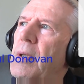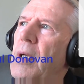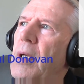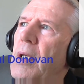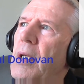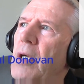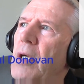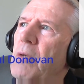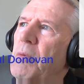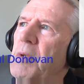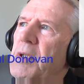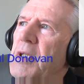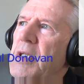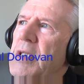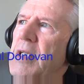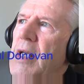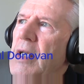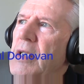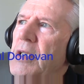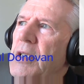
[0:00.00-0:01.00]
along with
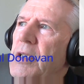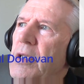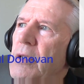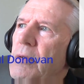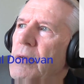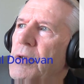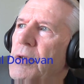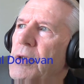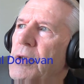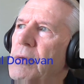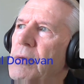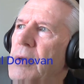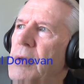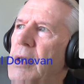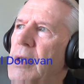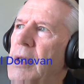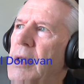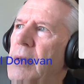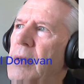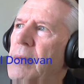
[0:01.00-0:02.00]
this antidote to
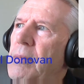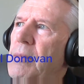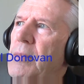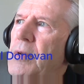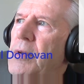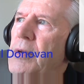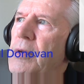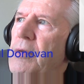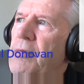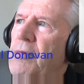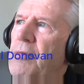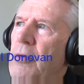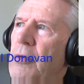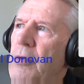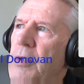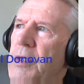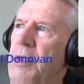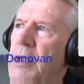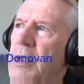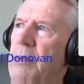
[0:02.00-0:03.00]
the
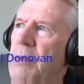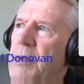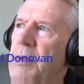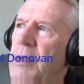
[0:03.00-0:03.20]
Fordist type